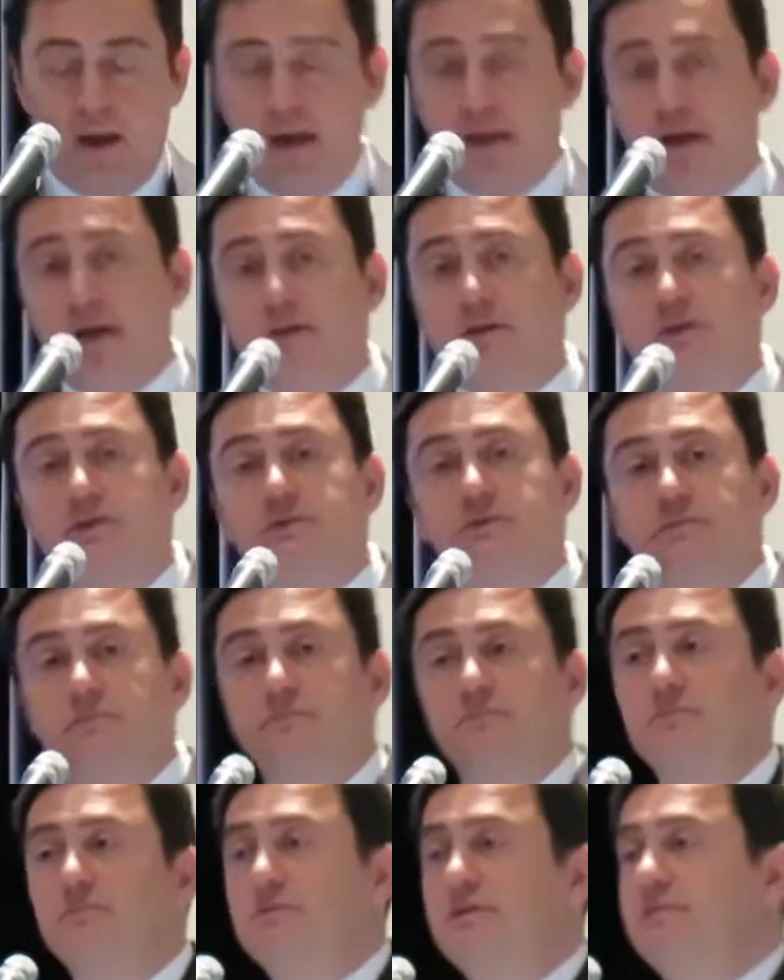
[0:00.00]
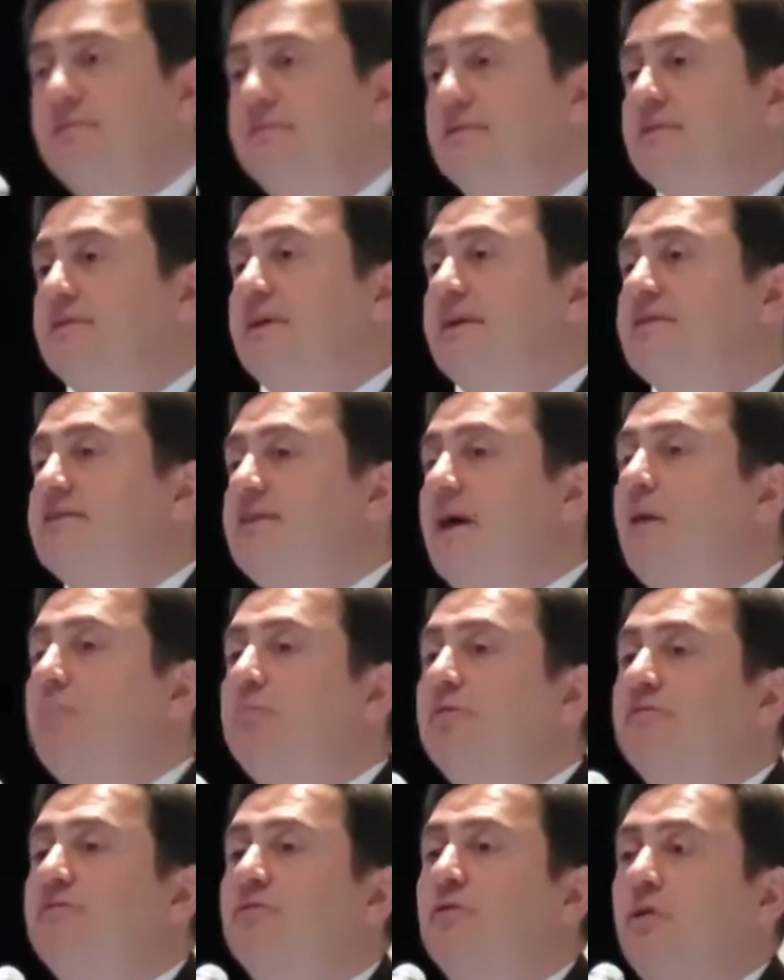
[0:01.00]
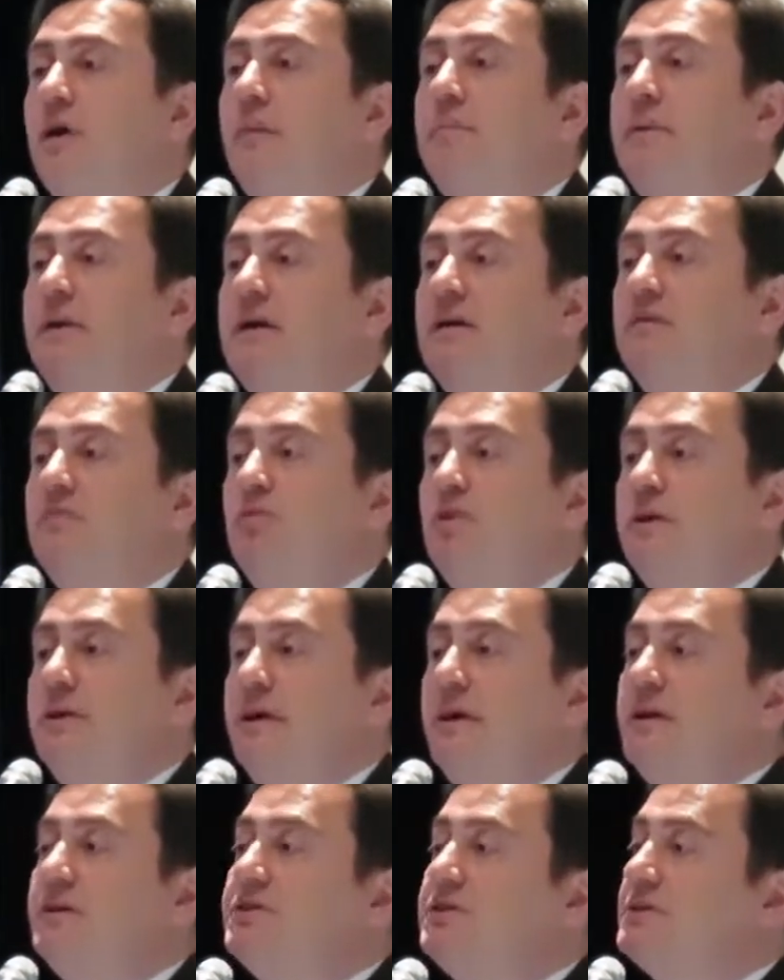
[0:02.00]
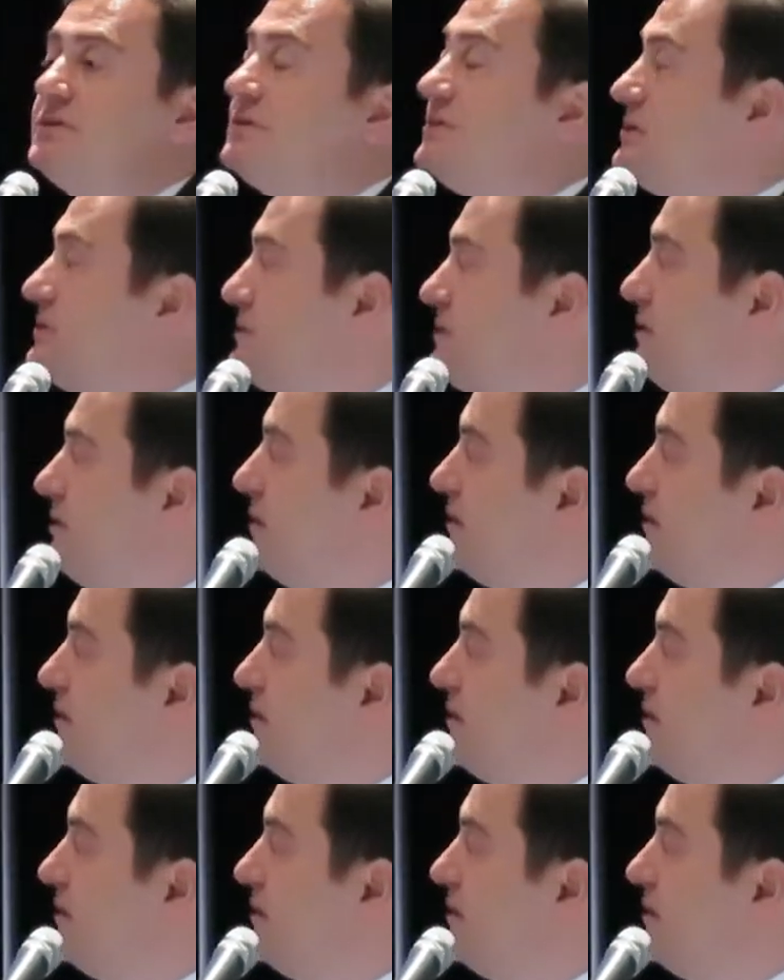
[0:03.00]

Another different example for apical variations.